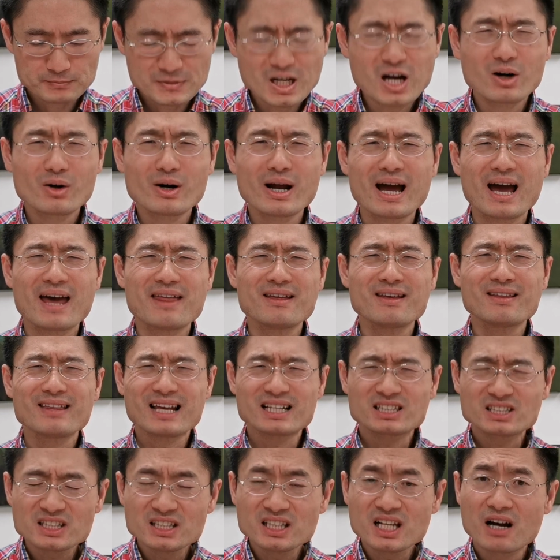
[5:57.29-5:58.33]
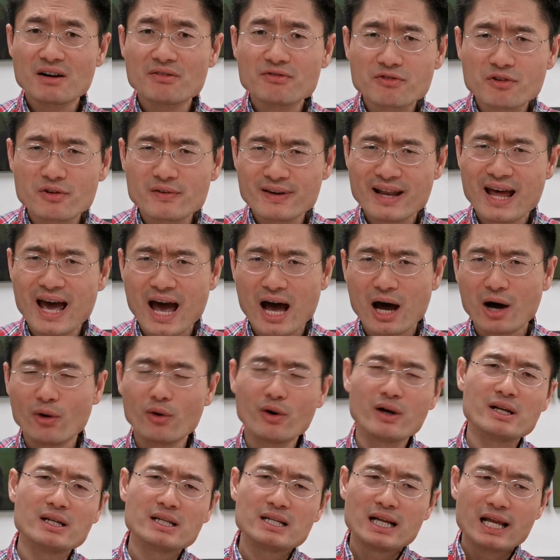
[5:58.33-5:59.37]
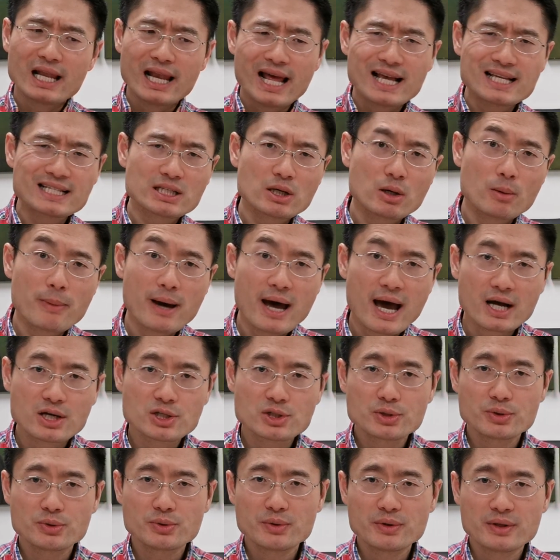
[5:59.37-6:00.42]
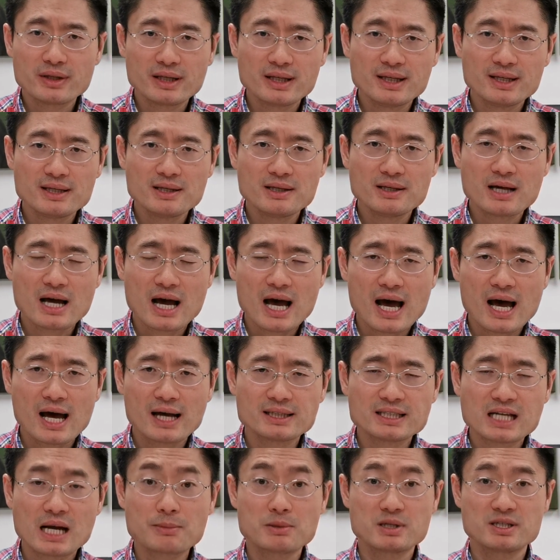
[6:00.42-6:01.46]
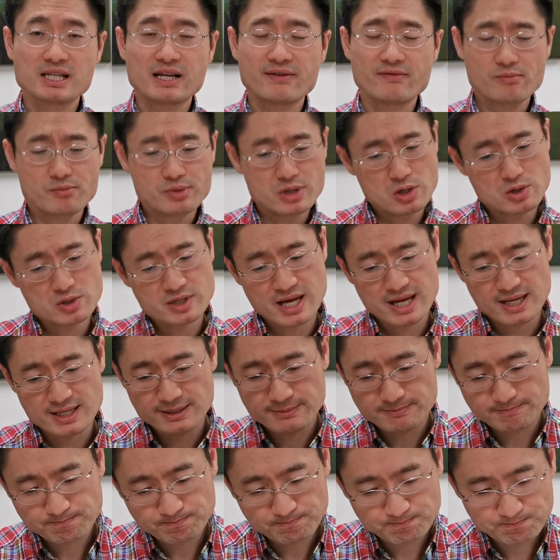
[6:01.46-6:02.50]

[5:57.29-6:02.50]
All right, I think that's enough for now. Let's go back to the Chapter 7 process.